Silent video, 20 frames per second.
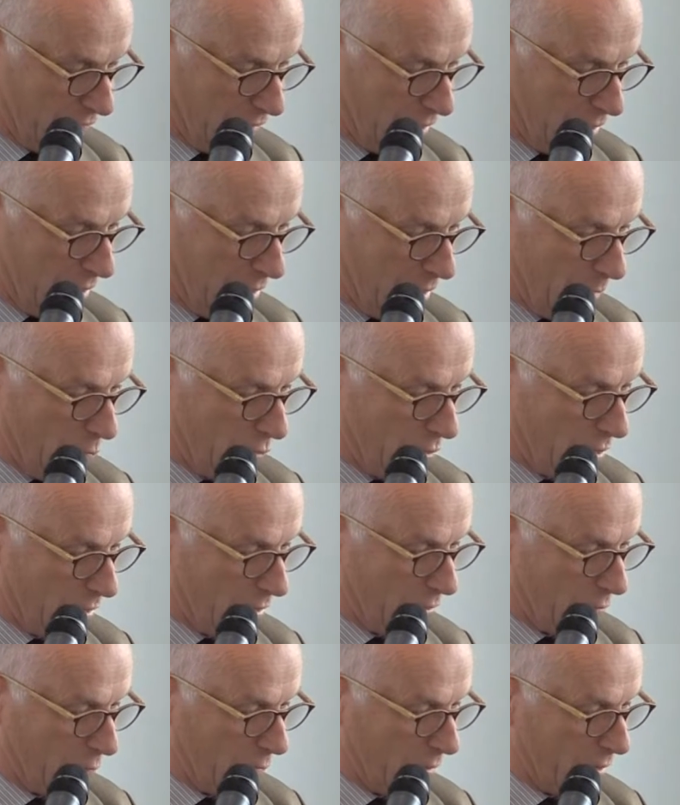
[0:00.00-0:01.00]

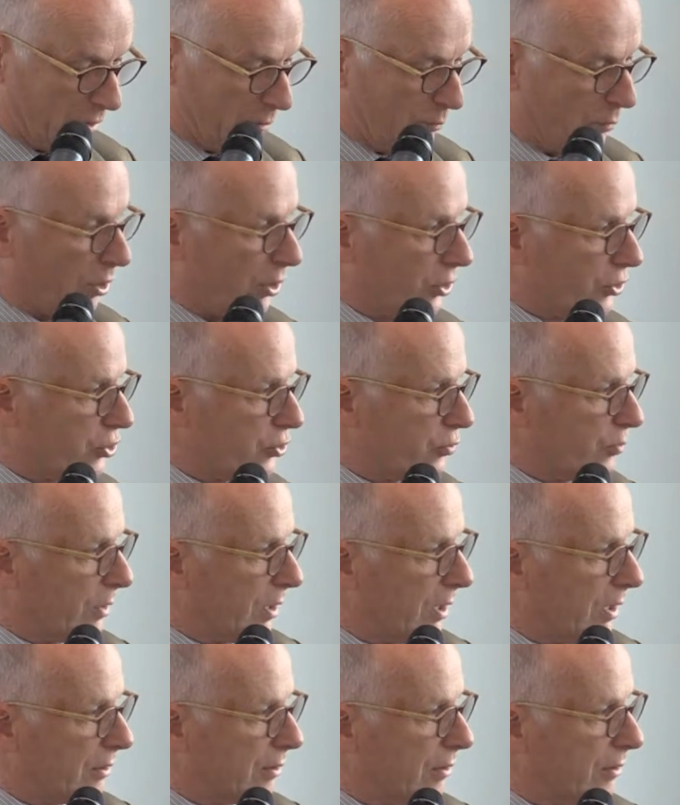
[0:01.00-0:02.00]
Ebola, when in March we
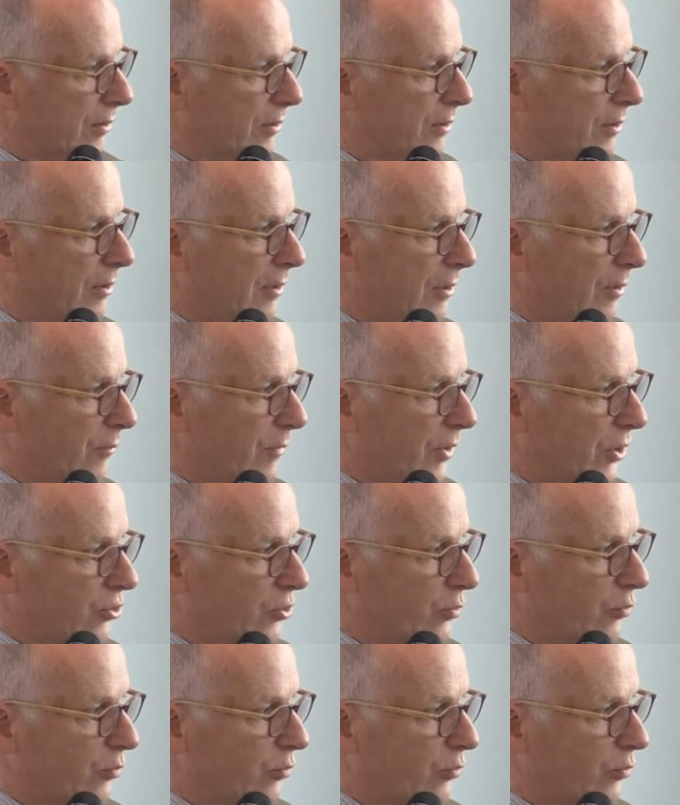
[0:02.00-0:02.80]
had a major